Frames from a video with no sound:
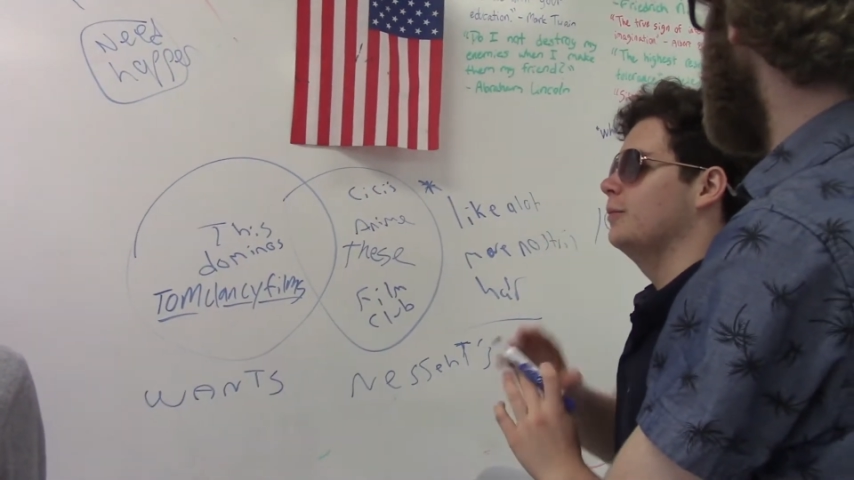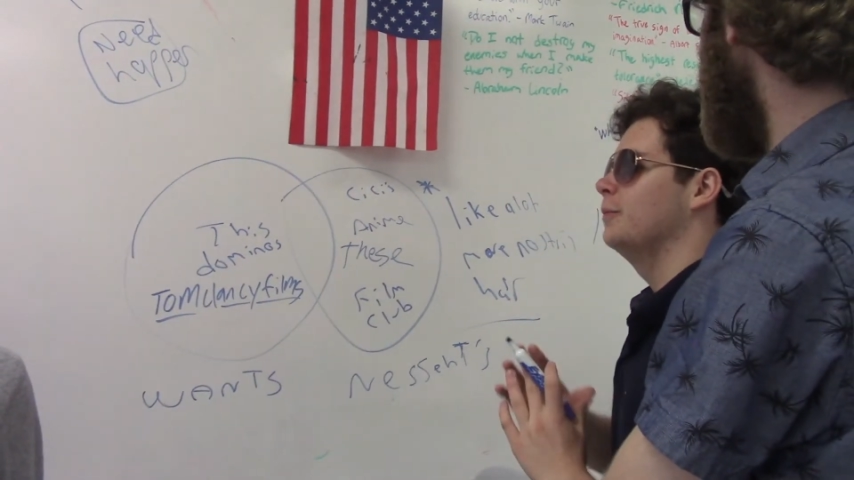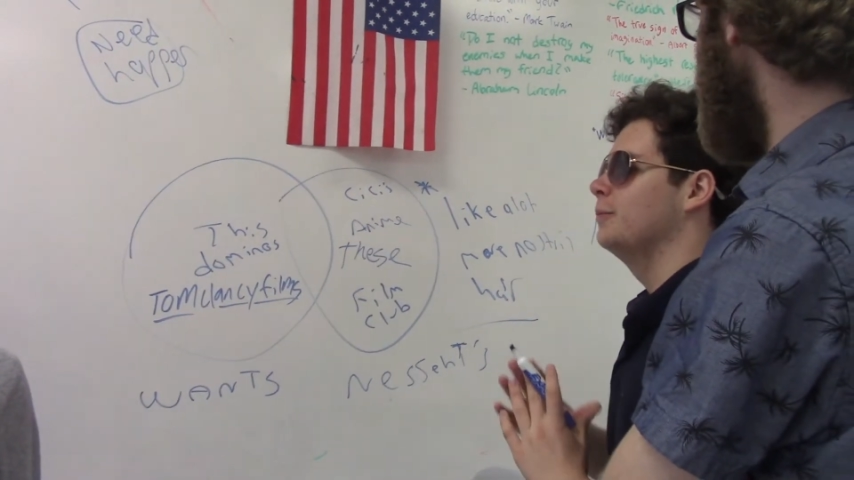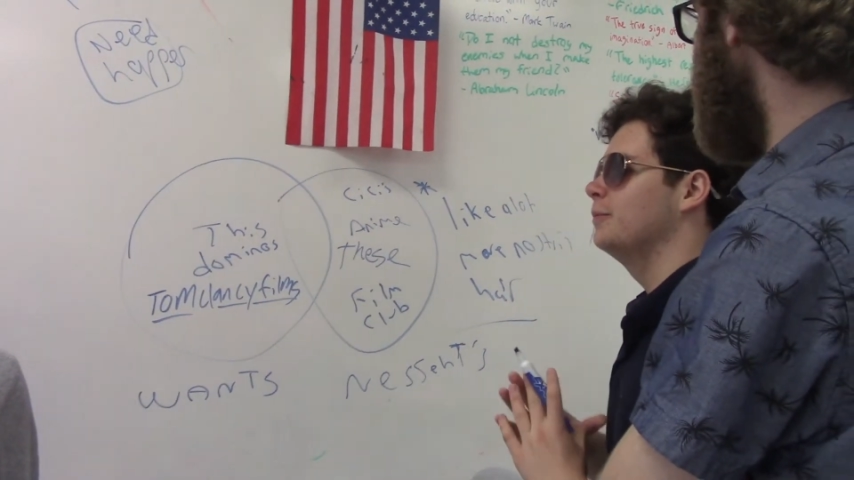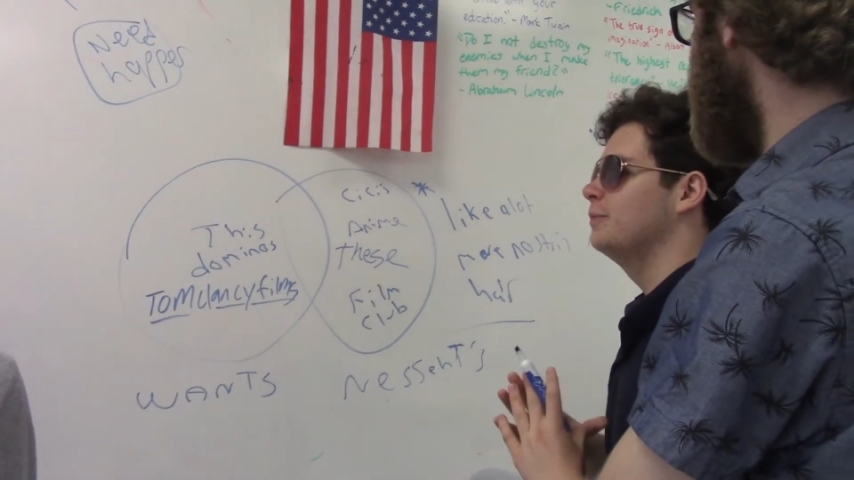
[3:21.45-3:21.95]

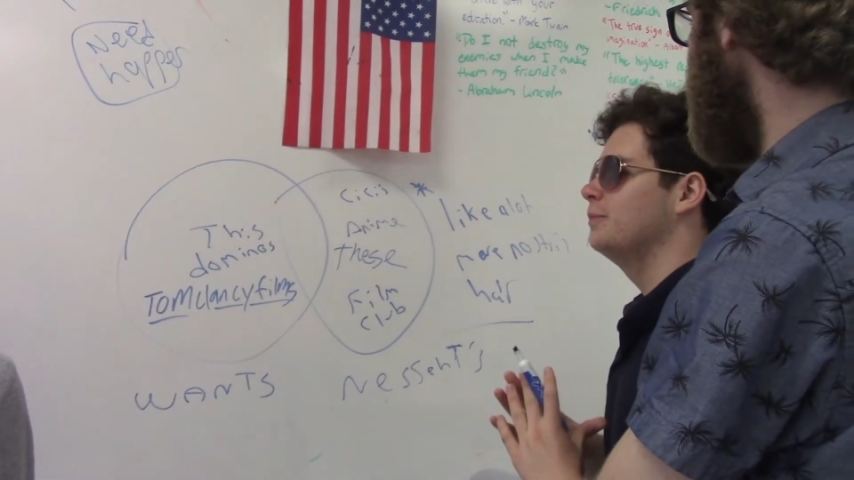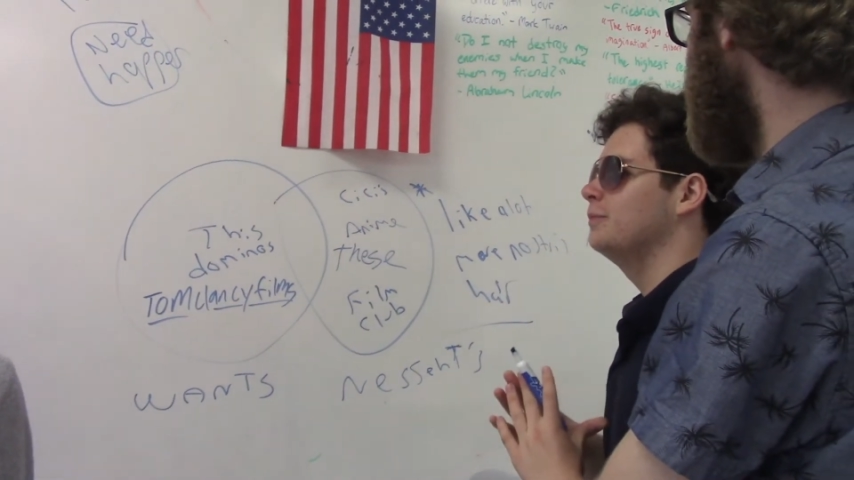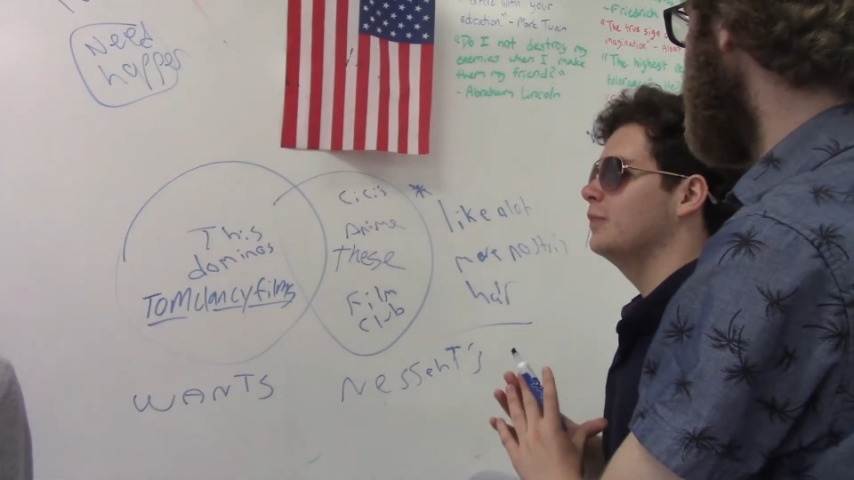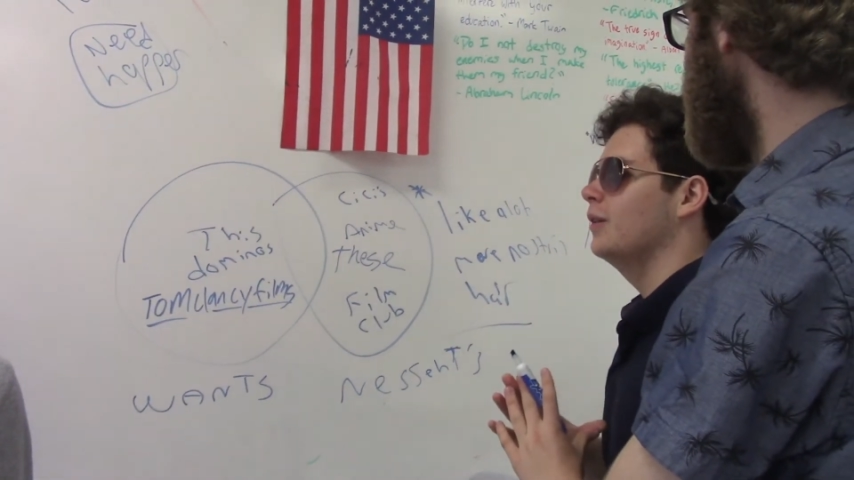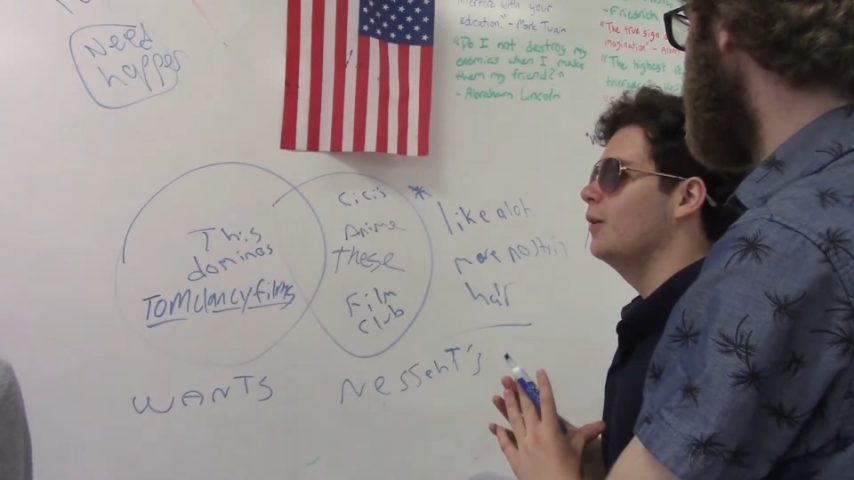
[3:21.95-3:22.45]
what do we take?
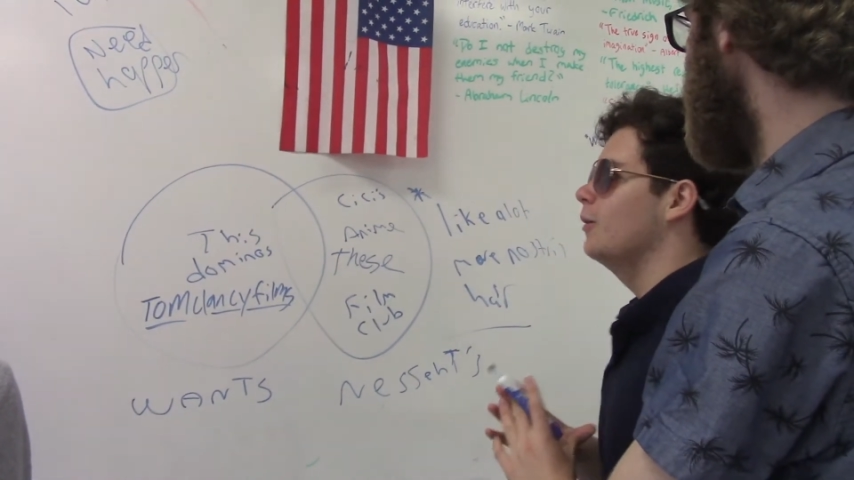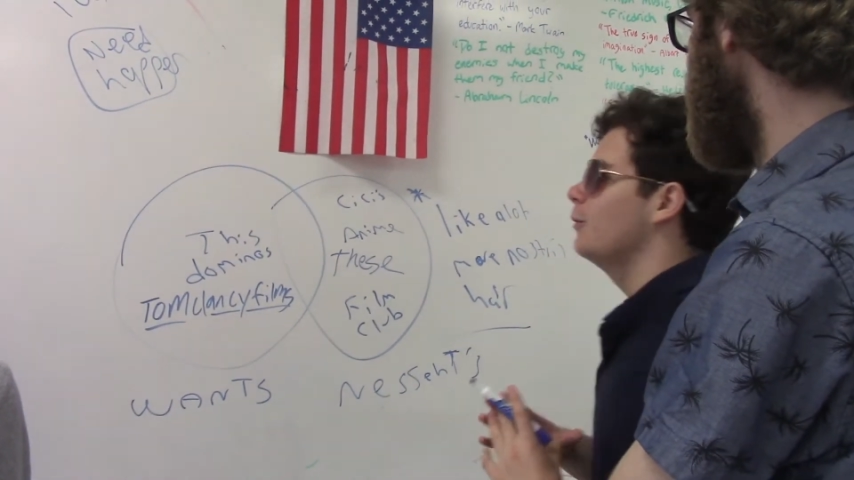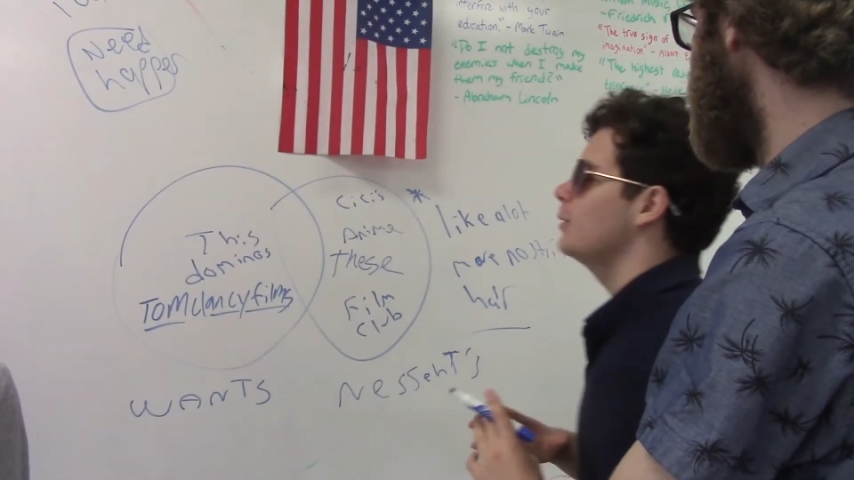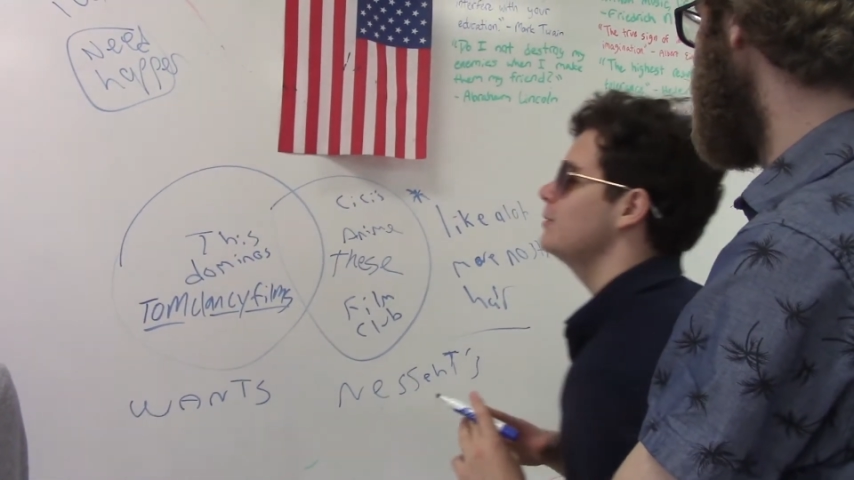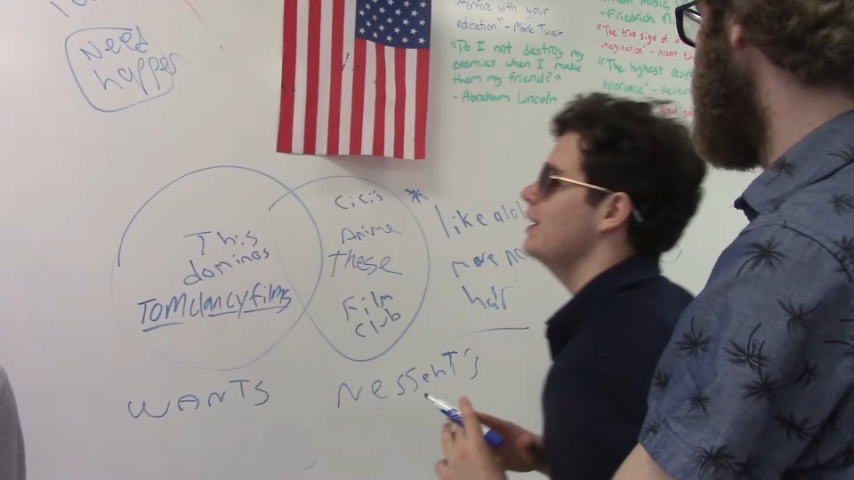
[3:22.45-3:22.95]

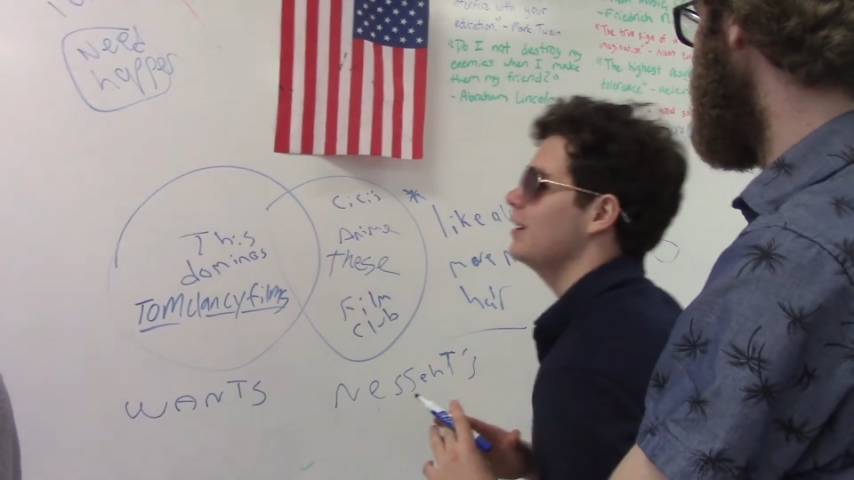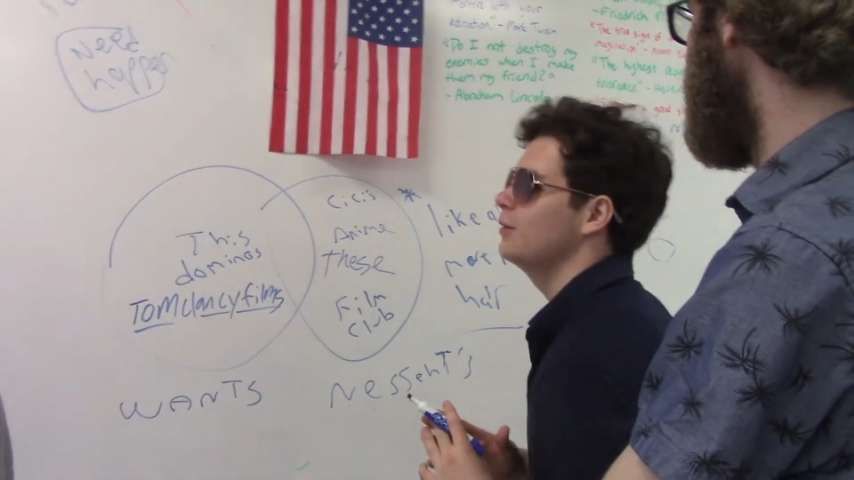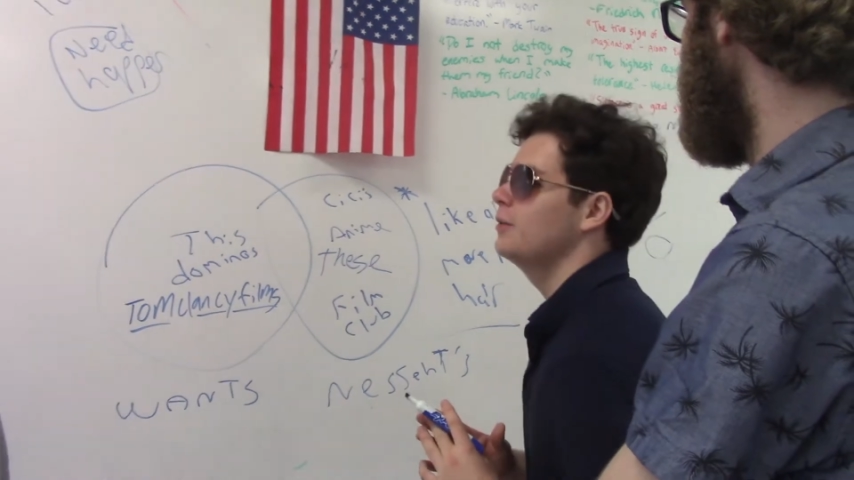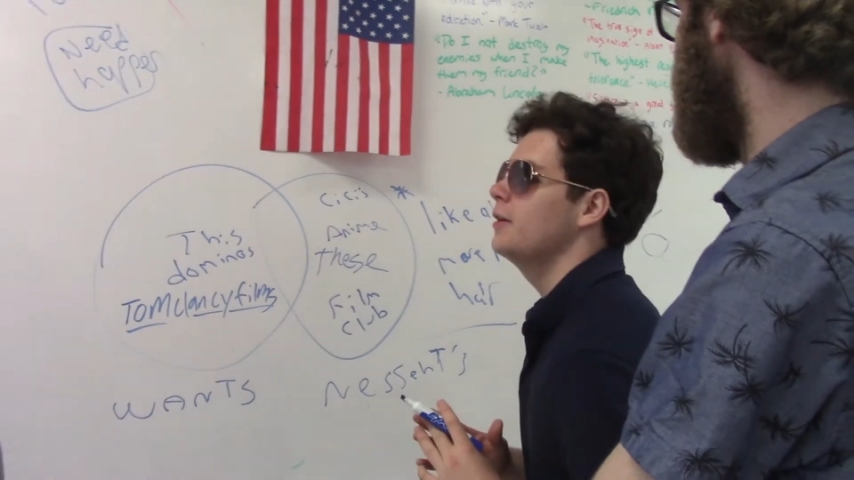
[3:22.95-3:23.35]
What do we take?